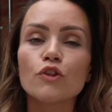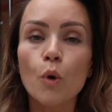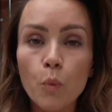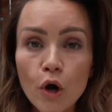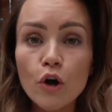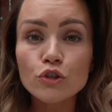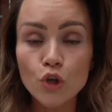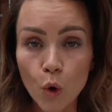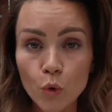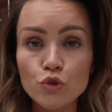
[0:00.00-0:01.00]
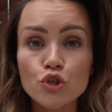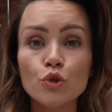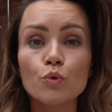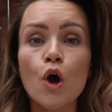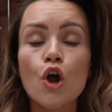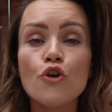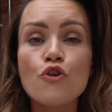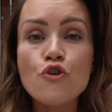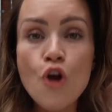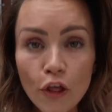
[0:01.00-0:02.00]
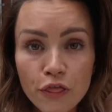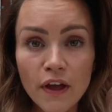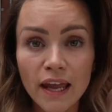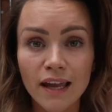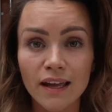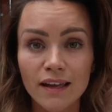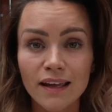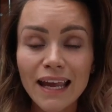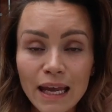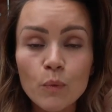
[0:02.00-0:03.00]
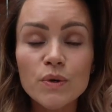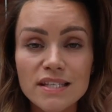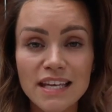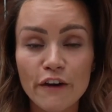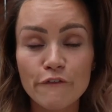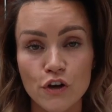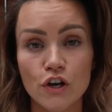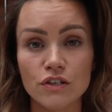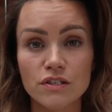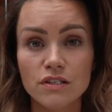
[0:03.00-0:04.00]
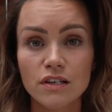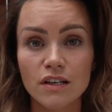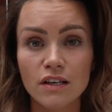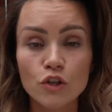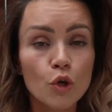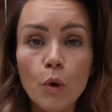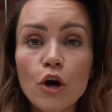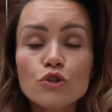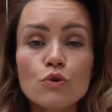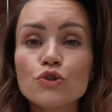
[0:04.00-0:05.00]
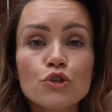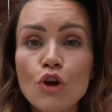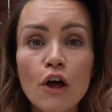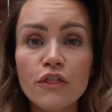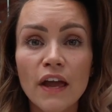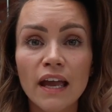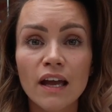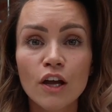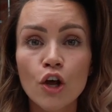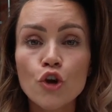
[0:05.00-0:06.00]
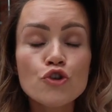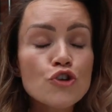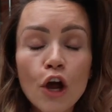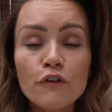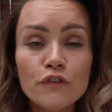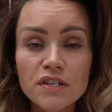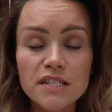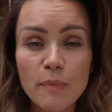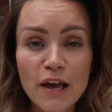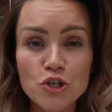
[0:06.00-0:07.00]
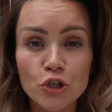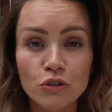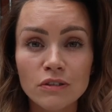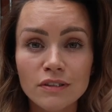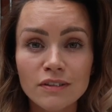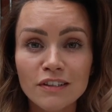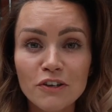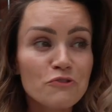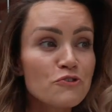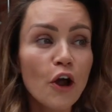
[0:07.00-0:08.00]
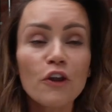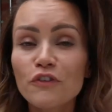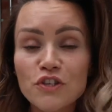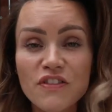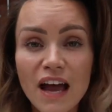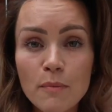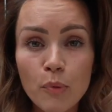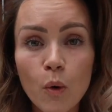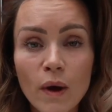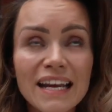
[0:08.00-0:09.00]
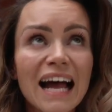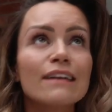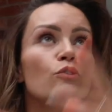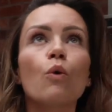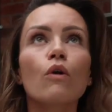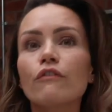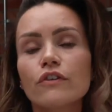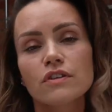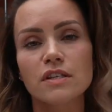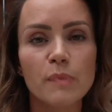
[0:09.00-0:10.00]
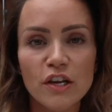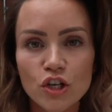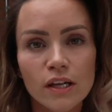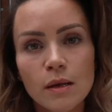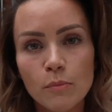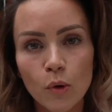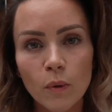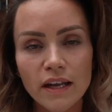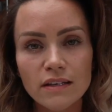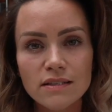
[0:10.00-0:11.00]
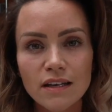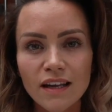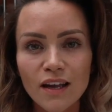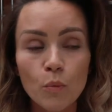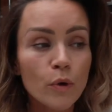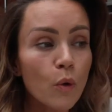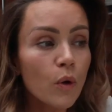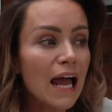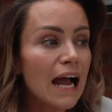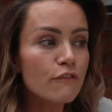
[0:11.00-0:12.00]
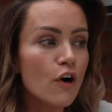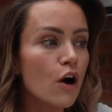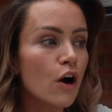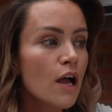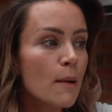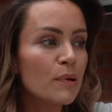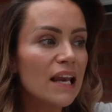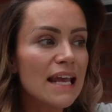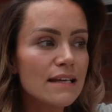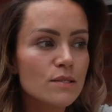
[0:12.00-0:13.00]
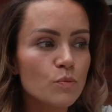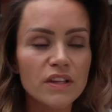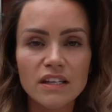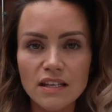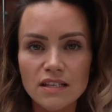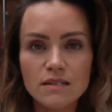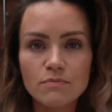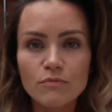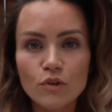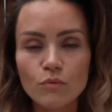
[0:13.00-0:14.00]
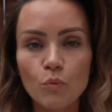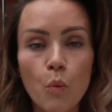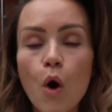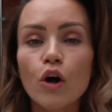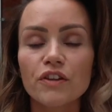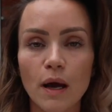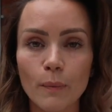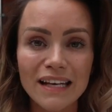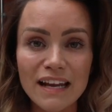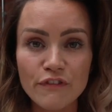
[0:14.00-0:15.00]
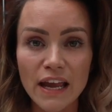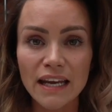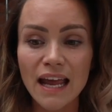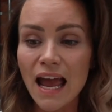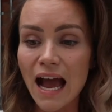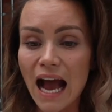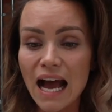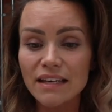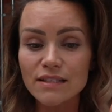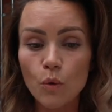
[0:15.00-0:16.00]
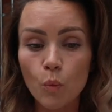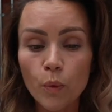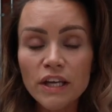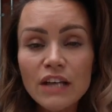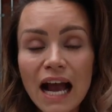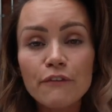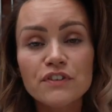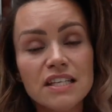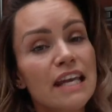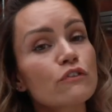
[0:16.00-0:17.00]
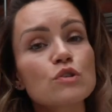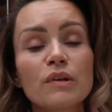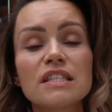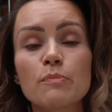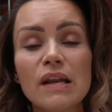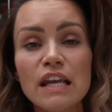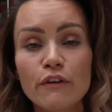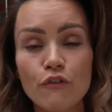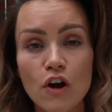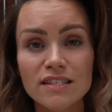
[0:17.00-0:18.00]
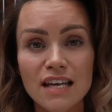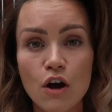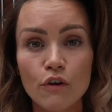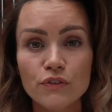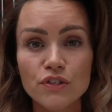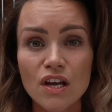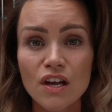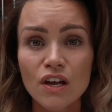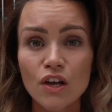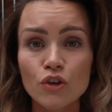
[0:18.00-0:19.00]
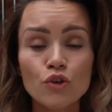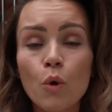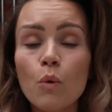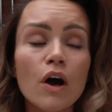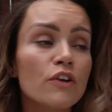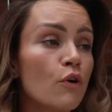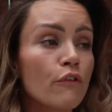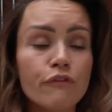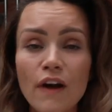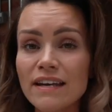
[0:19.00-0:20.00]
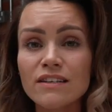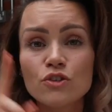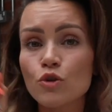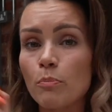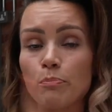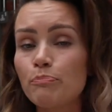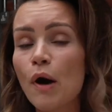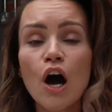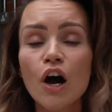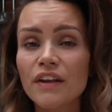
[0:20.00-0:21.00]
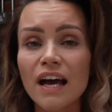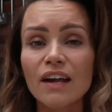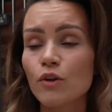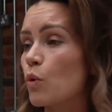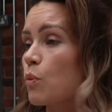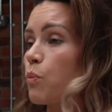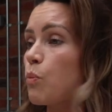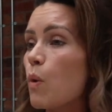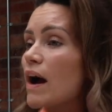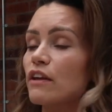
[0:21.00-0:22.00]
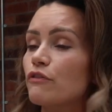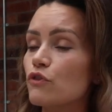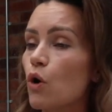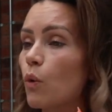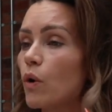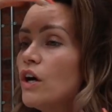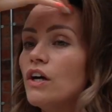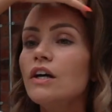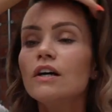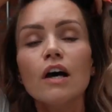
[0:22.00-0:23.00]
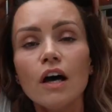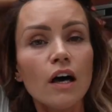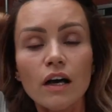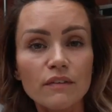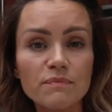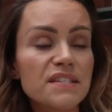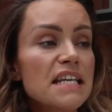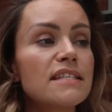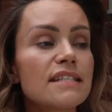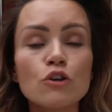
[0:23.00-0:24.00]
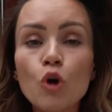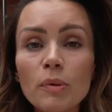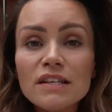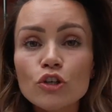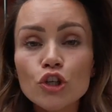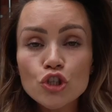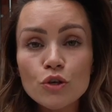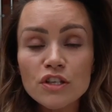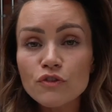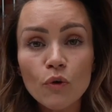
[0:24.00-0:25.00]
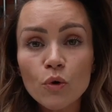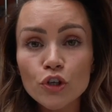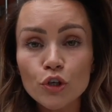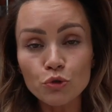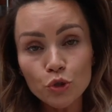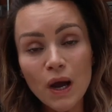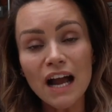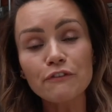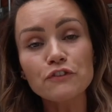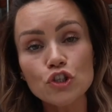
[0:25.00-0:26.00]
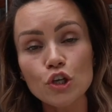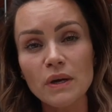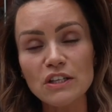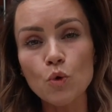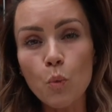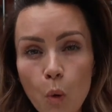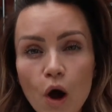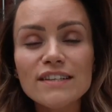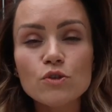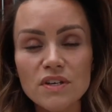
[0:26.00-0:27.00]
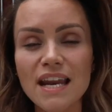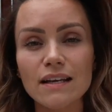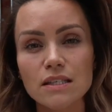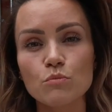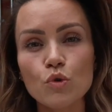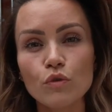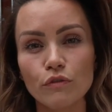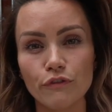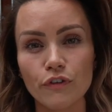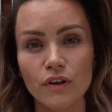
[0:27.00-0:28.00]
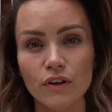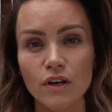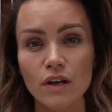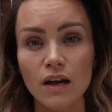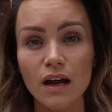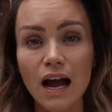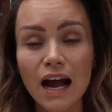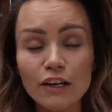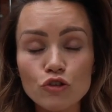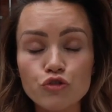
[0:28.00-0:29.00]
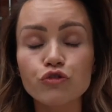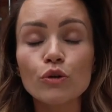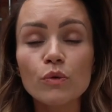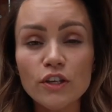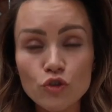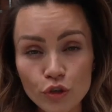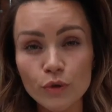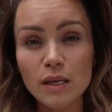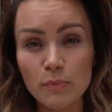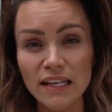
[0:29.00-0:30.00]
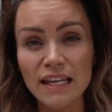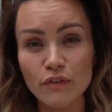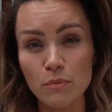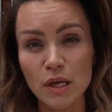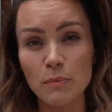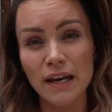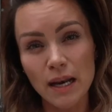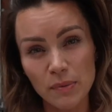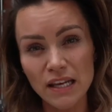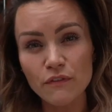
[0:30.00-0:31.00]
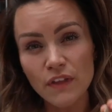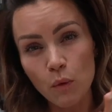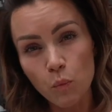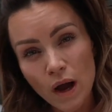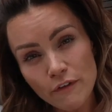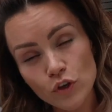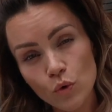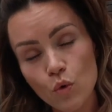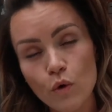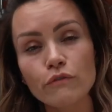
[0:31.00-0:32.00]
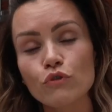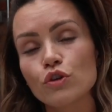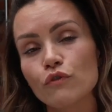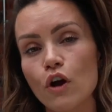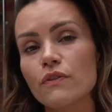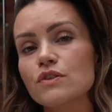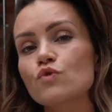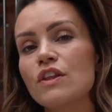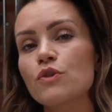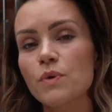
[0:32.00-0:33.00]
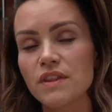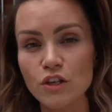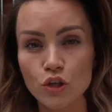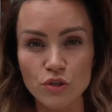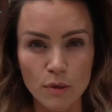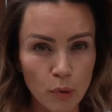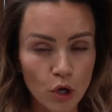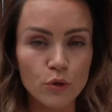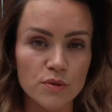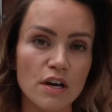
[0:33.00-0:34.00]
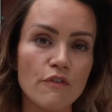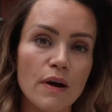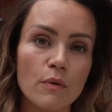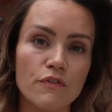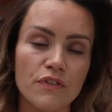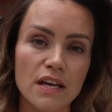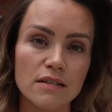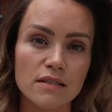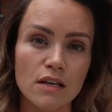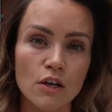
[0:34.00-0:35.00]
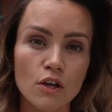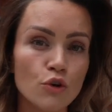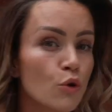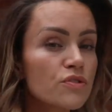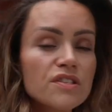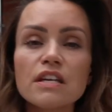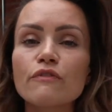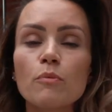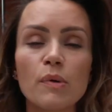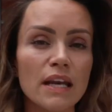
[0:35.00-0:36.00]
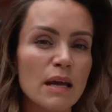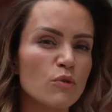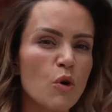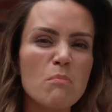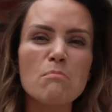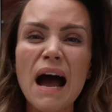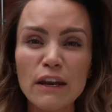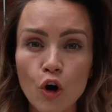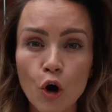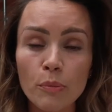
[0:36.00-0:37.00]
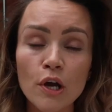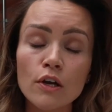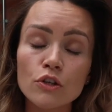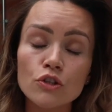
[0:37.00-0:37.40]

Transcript: The world owes you nothing. It was here first. The world owes you nothing. None of us are special. None of us are that important, and all of us are special and important. We all have our place within this world that we live in, and we have to take responsibility for ourselves. No one, no friend, no partner, no wife, no sister, nobody's to do this for you. You have to do it. So what is your next move? I truly, truly believe in people, and I believe that whatever you're going through, you've got the strength within you to pull yourself out of this. No stiff upper lip, no man up,